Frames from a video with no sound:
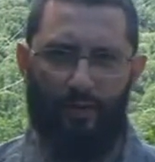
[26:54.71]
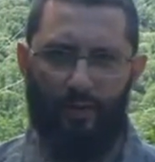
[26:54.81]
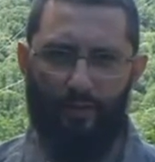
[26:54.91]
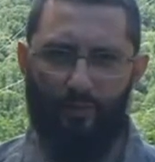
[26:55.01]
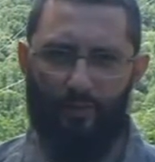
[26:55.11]

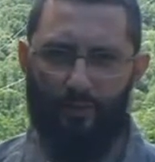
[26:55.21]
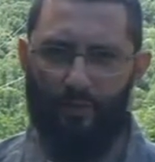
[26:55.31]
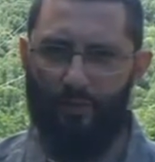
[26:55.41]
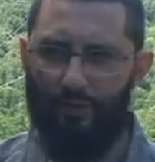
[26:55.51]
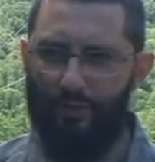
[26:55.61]
All right, we're
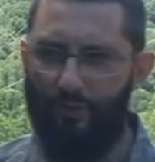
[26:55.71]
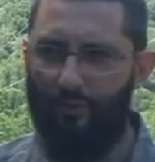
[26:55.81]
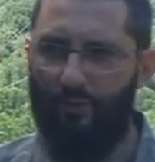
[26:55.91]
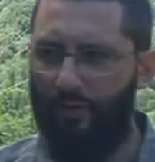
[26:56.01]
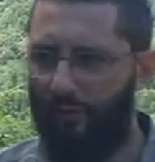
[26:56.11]
supposed to
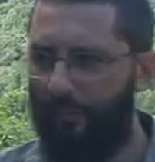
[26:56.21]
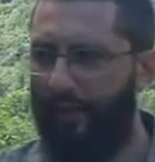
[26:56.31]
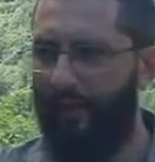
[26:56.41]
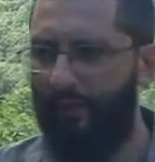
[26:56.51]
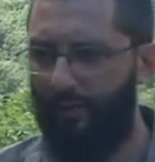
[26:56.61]
do
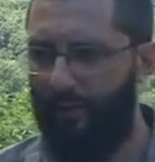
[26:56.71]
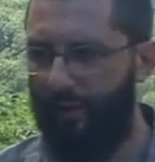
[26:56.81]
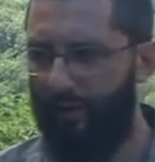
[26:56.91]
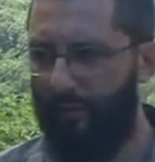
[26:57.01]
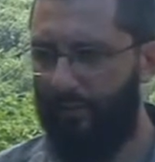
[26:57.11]
better
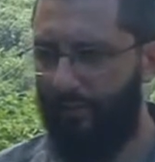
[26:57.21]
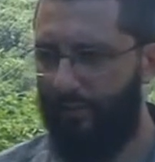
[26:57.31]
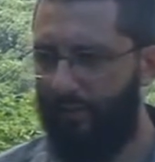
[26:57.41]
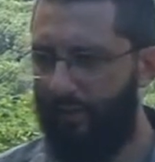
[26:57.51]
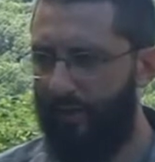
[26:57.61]
when it comes
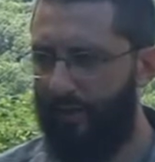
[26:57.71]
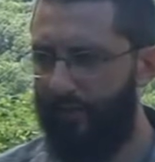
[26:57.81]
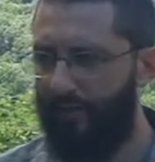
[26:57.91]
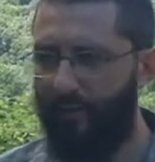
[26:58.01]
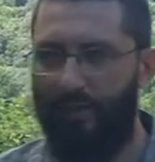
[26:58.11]
to things
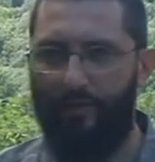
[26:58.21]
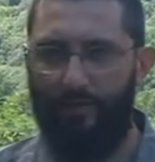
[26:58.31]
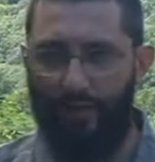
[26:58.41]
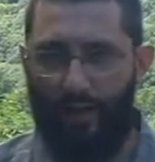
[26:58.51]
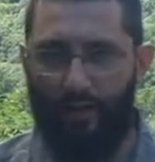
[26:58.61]
of
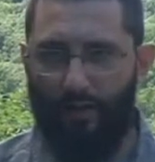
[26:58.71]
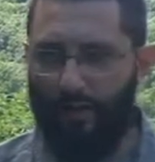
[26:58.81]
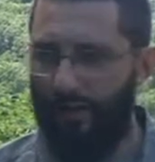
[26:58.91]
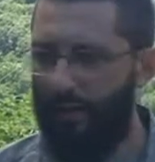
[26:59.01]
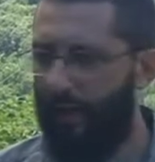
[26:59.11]
charity
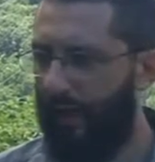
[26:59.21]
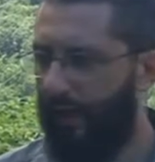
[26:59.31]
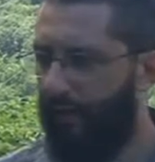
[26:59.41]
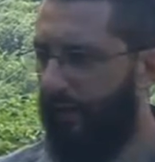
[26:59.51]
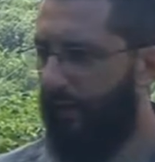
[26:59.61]

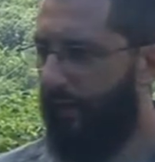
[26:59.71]
and,